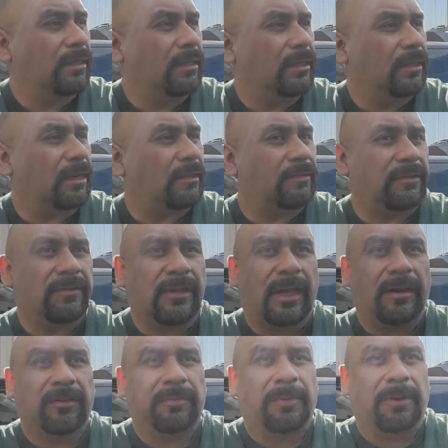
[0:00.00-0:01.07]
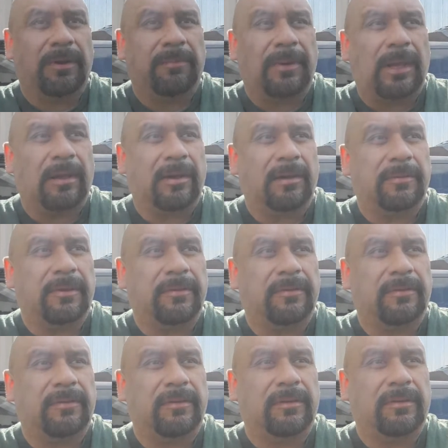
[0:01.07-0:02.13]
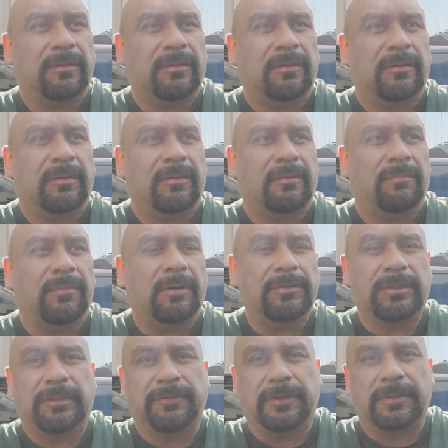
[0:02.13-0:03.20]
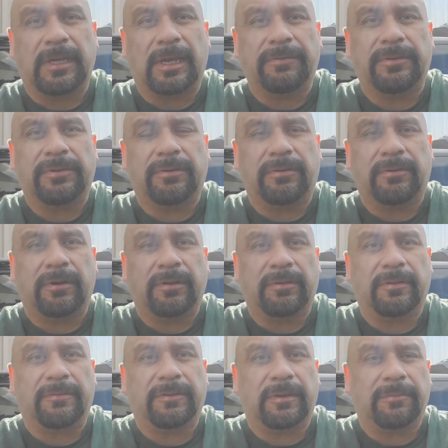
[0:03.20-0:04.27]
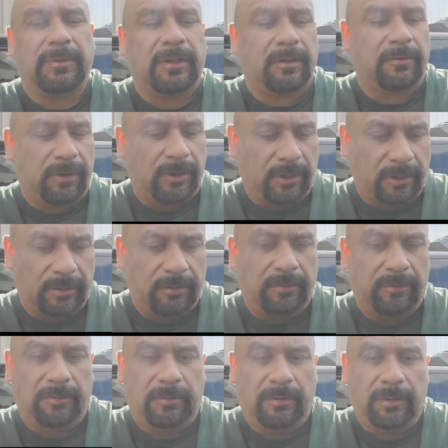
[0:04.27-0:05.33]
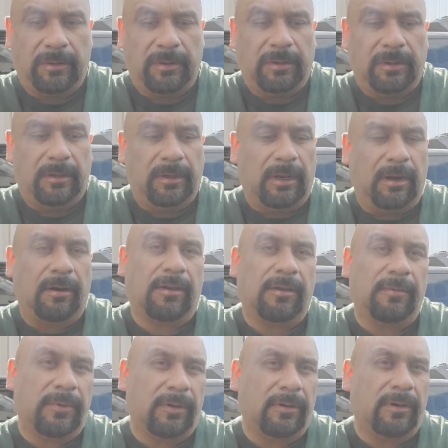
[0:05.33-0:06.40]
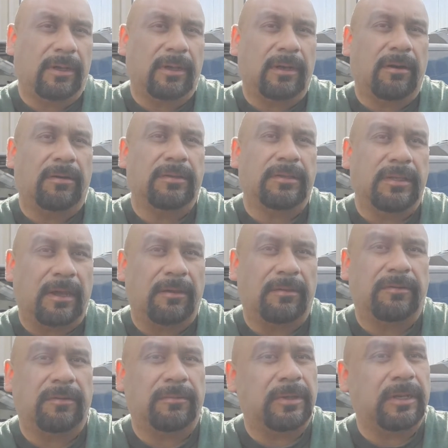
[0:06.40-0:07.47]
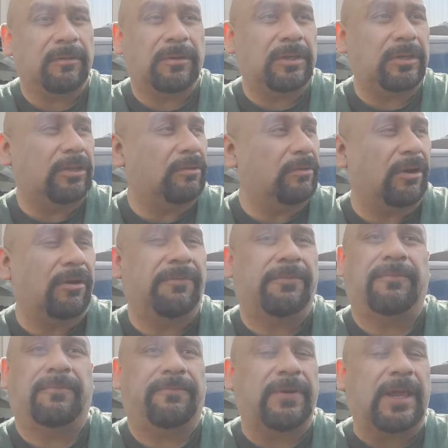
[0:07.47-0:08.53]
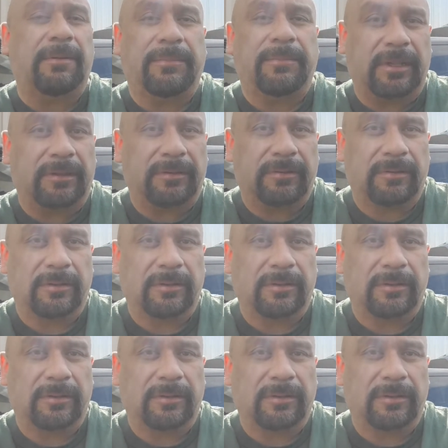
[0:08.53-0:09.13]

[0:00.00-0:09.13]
And that's the saddest part about it, because most of us have stories of somebody we knew in our community, in our town, somebody we knew in our families,